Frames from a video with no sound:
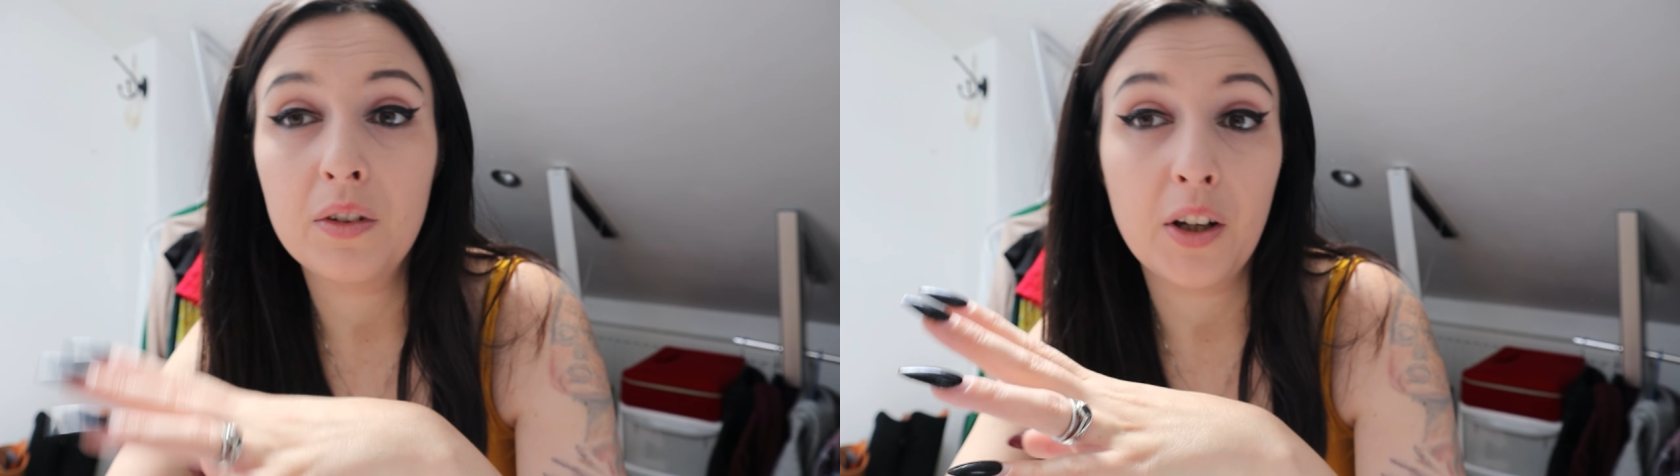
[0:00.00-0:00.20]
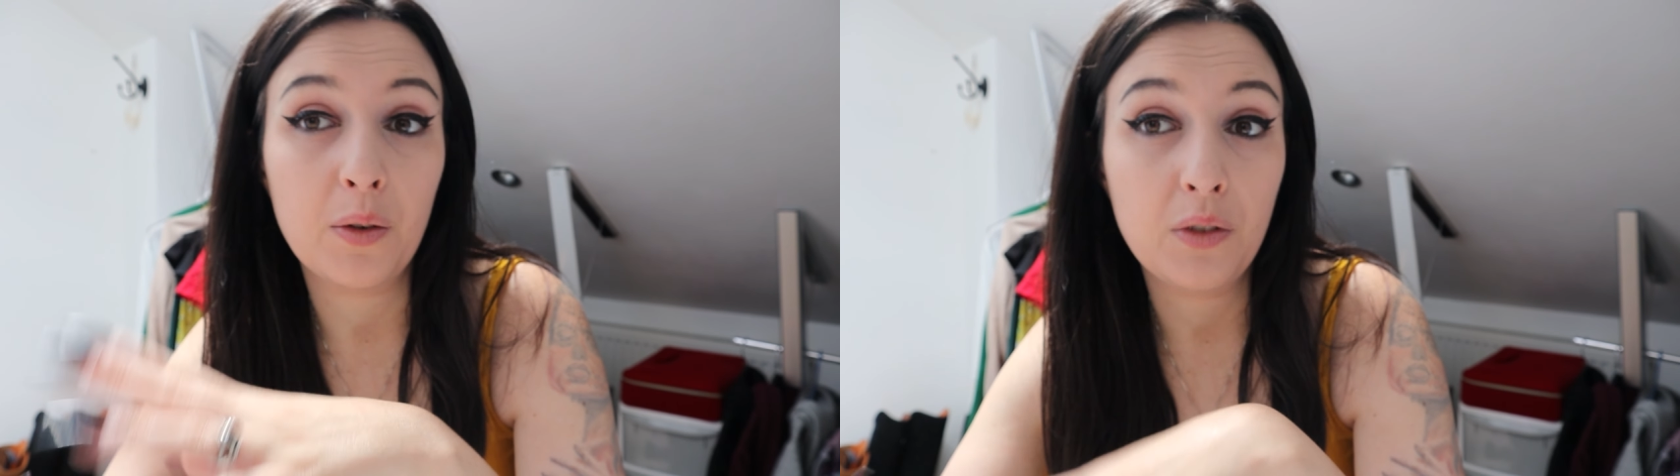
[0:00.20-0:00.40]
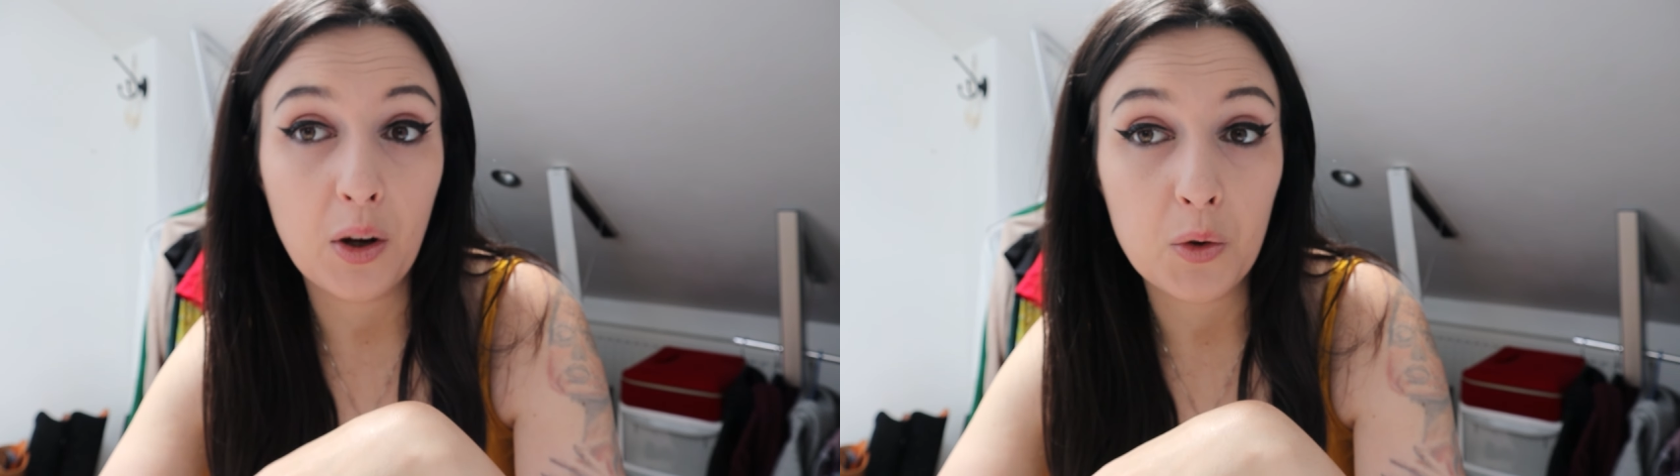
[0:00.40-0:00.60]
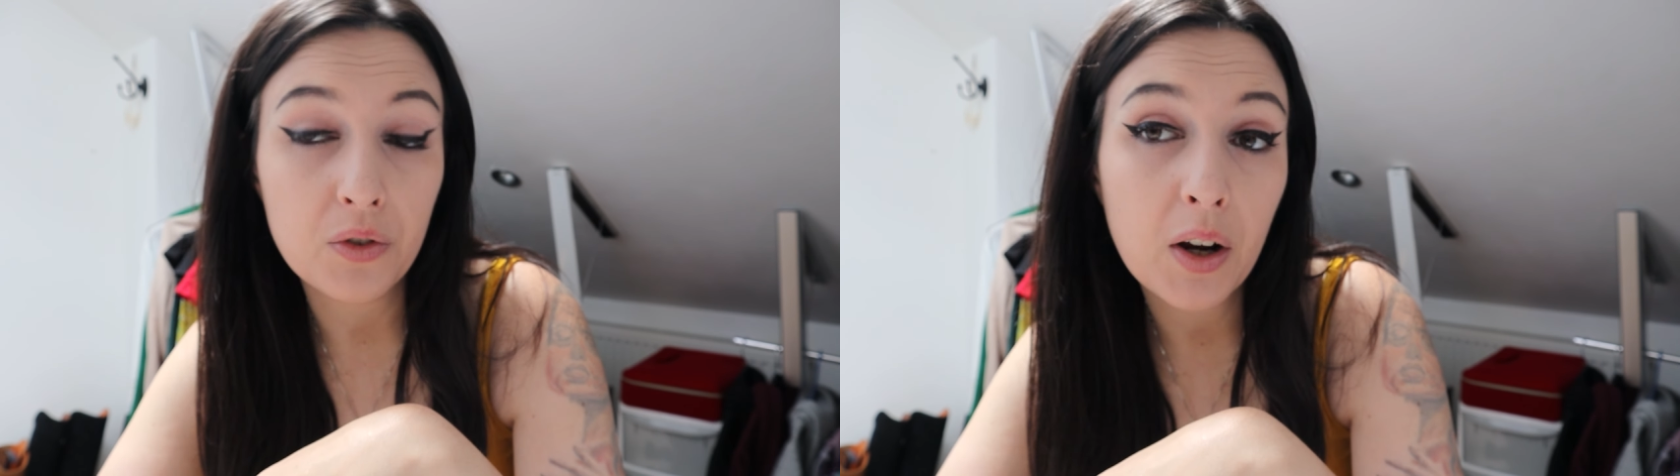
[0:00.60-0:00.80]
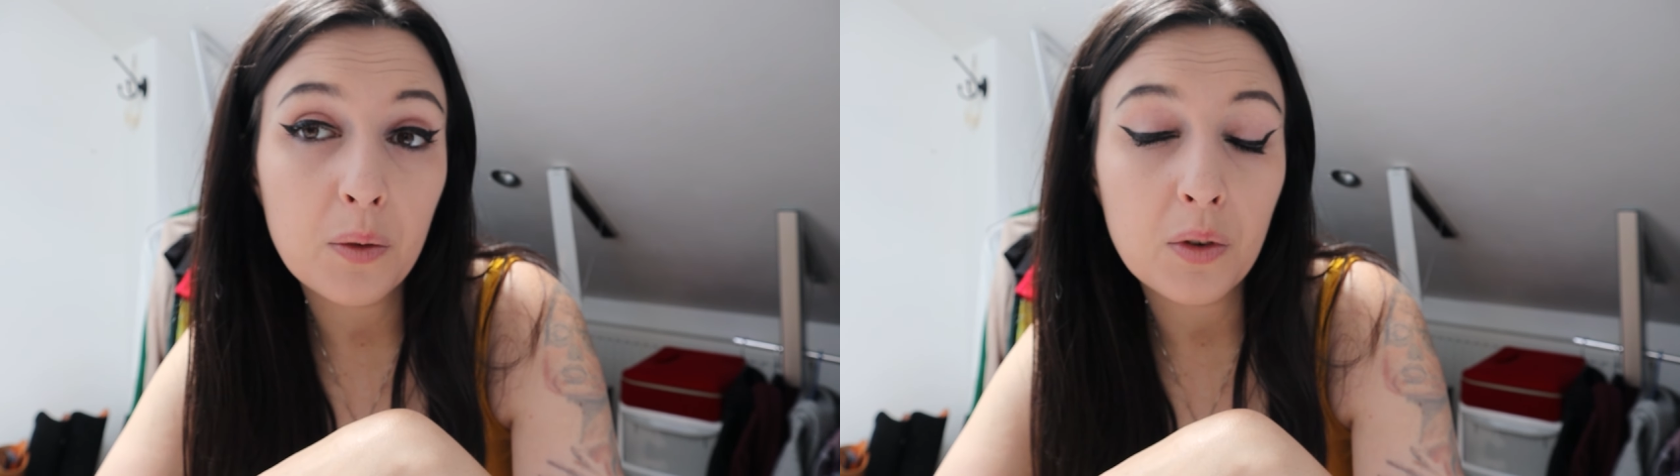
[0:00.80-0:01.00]
So no
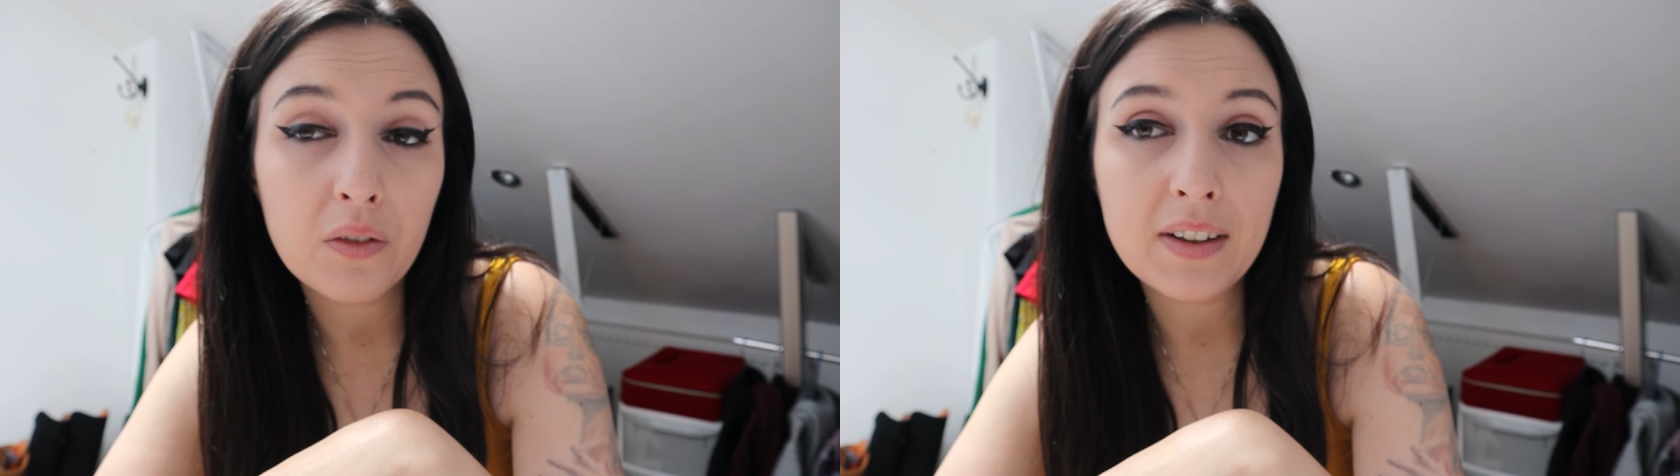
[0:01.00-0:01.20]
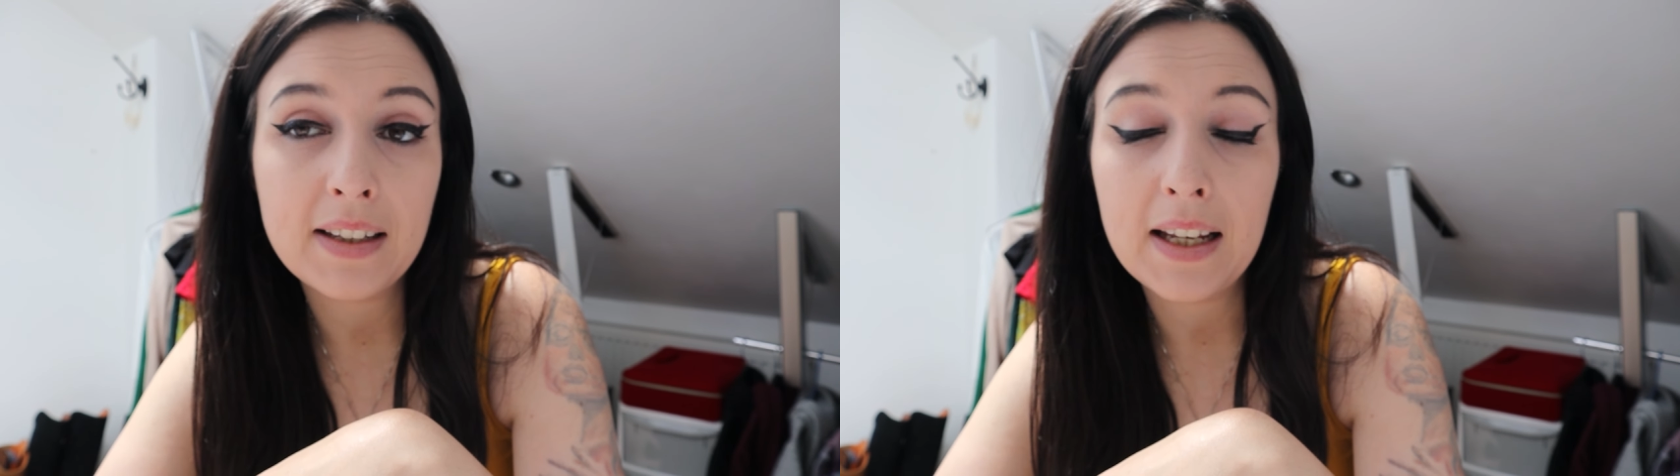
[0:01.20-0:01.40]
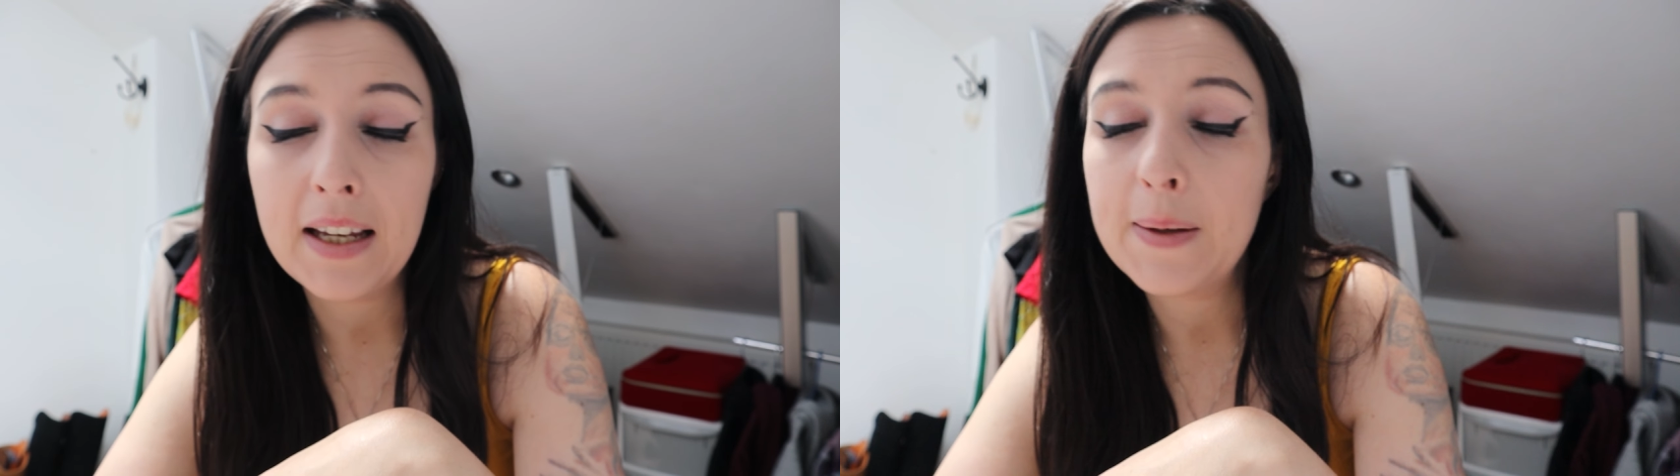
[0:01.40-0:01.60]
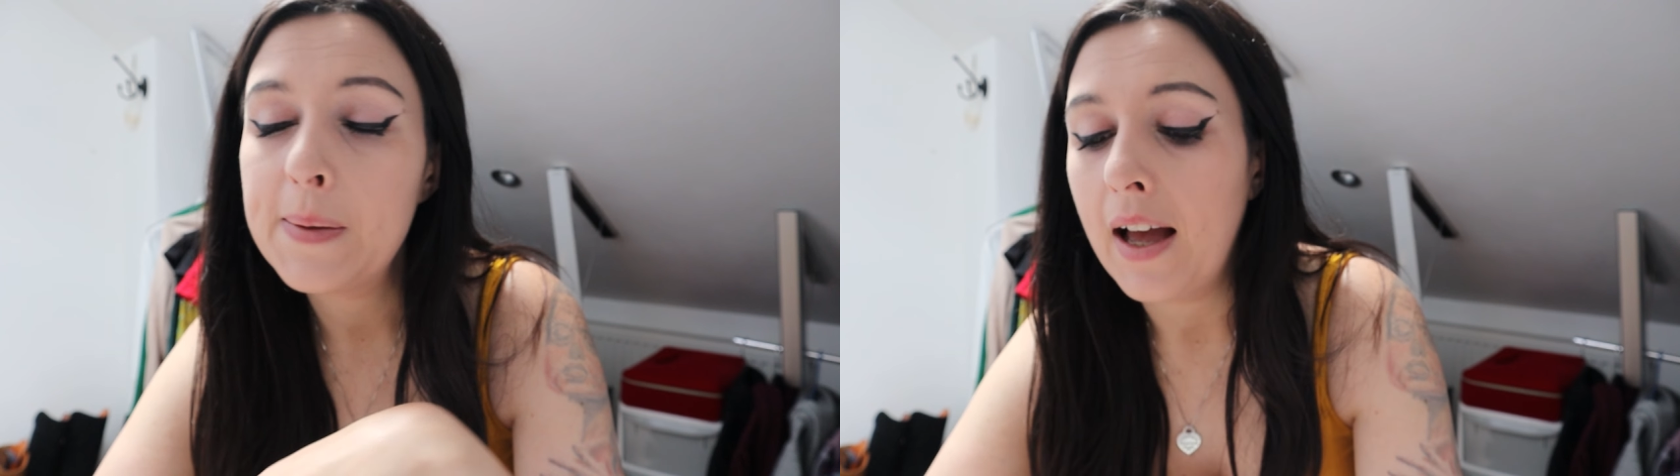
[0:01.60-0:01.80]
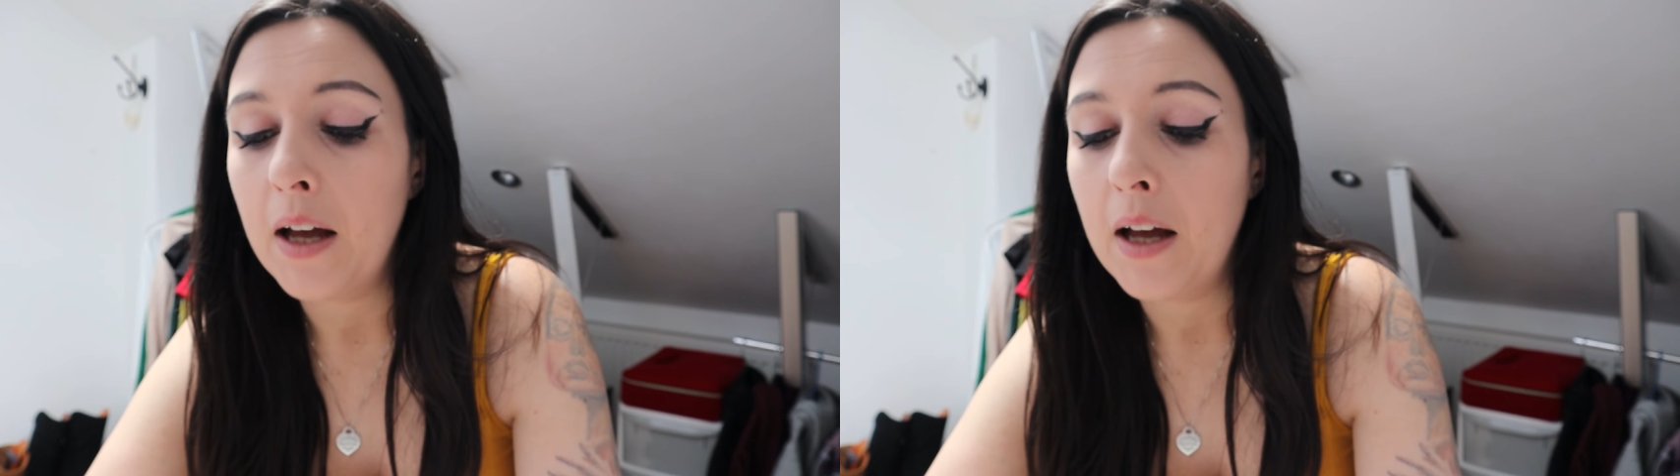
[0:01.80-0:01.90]
drones, obviously.